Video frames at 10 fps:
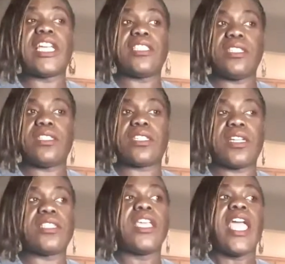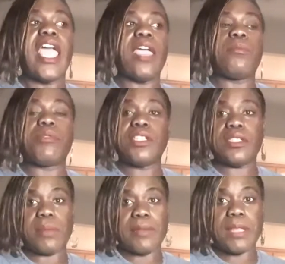to discuss and bring
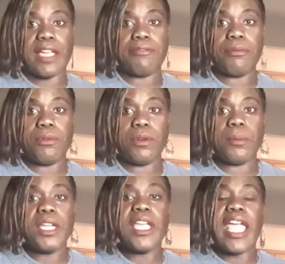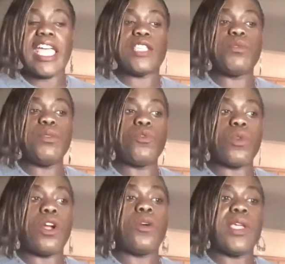to my platform as we
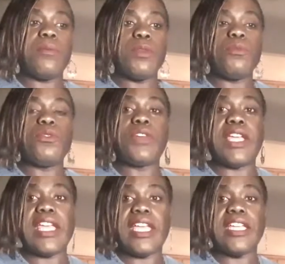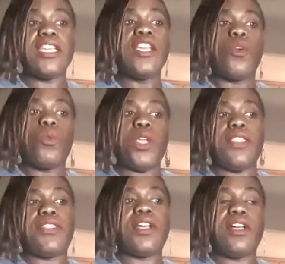grow and we move ahead
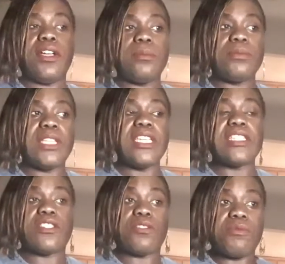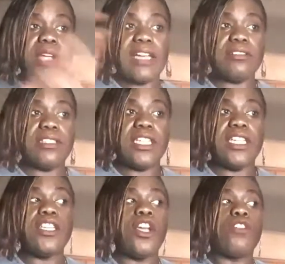with things
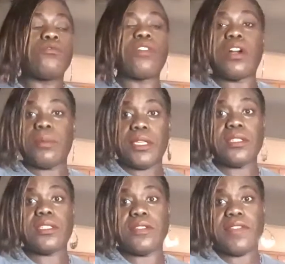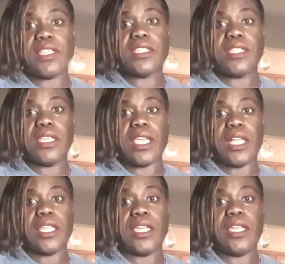surrounding Robert Sylvester
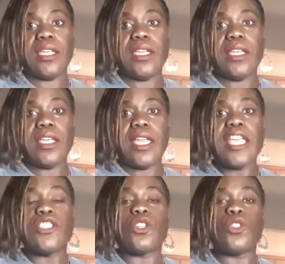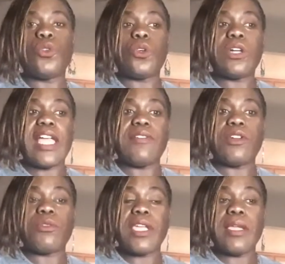Kelly. So you all have a
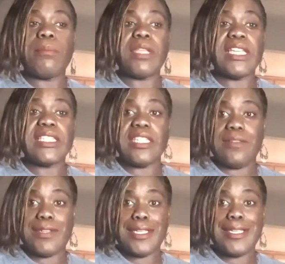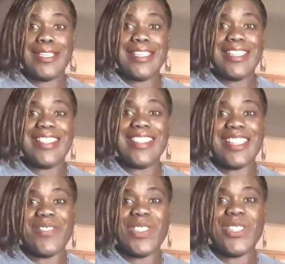great and blessed evening.
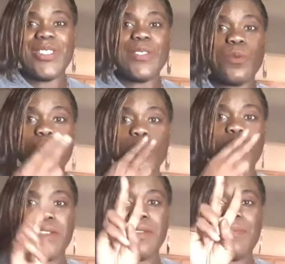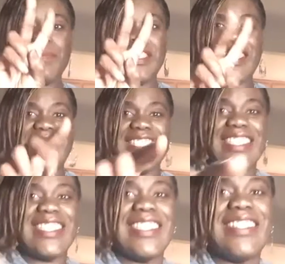Love you. Peace.